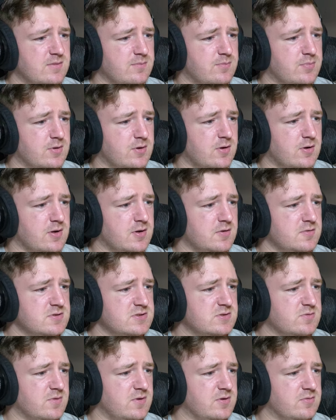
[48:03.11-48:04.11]
and
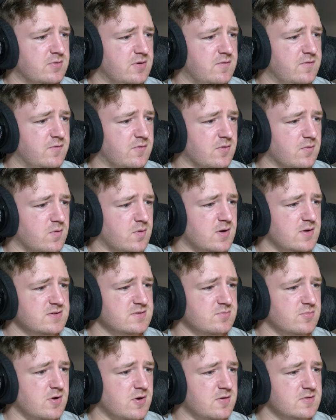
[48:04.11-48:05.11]
Broncos. 2024
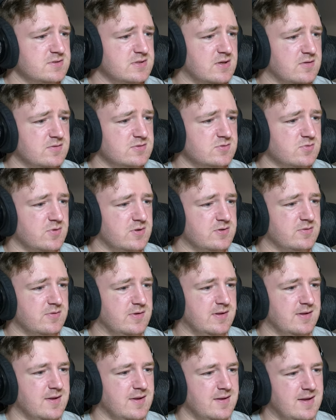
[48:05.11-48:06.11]
Waz and Broncos equals
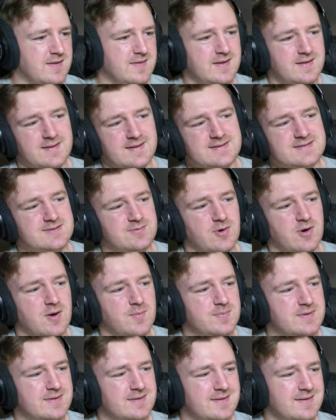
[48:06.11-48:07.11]
2020. Yeah, they like
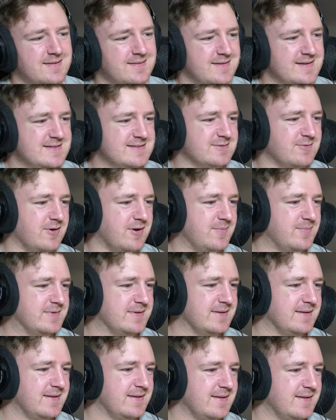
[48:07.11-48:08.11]
swapped. They
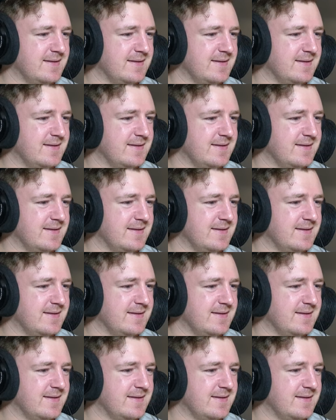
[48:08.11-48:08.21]
swapped.